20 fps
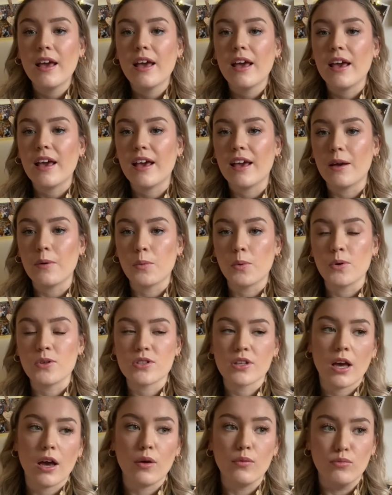It was
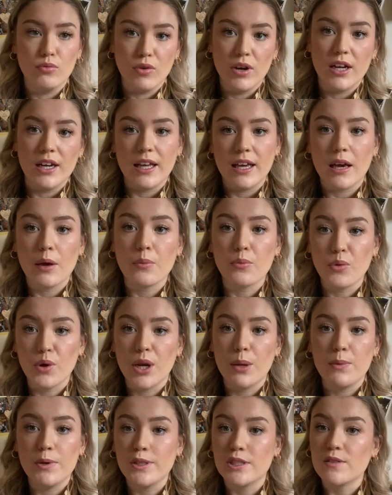a really, really
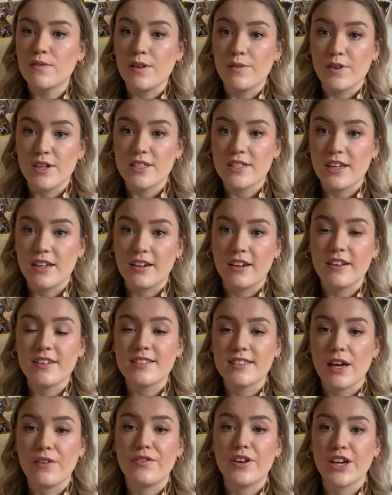beautifully written
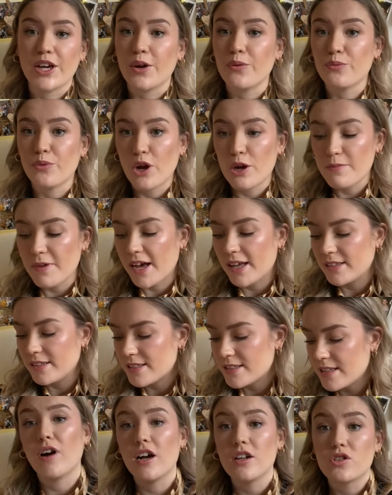sapphic
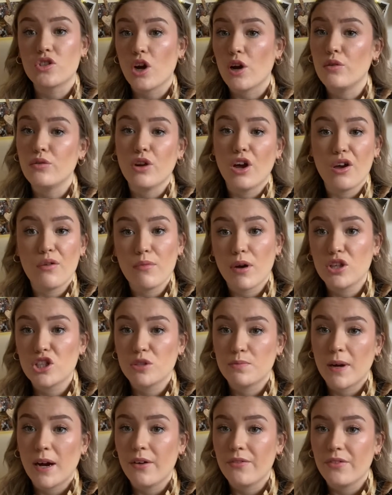romance. I don't know much
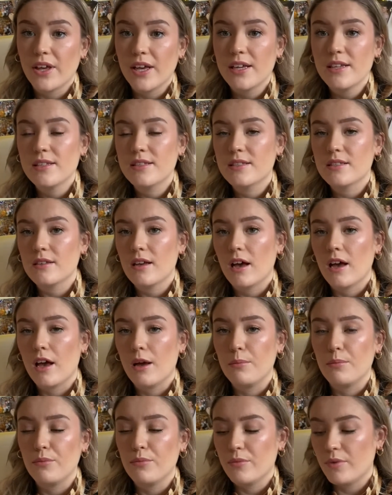about this.
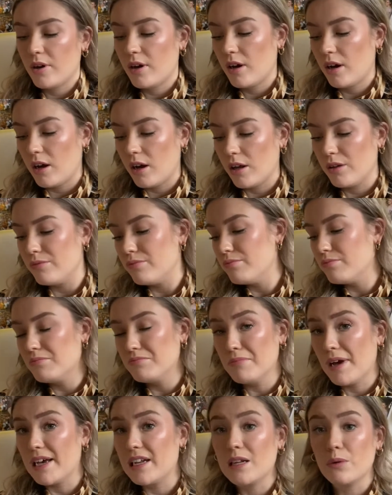I
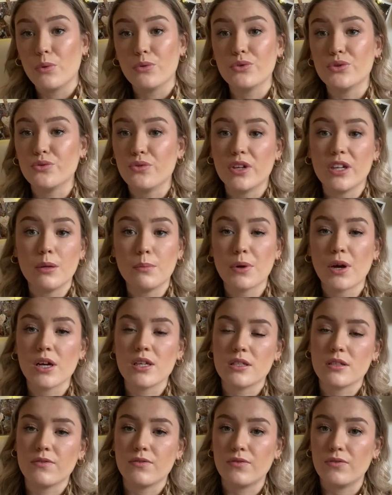mainly want to read it because
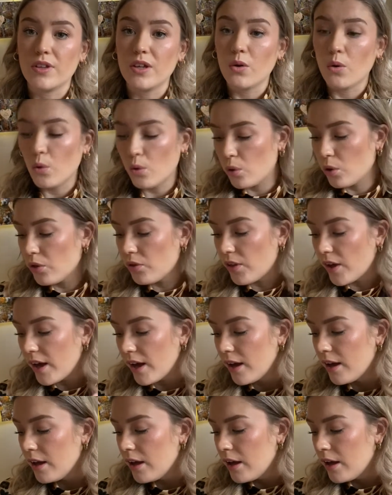of the author.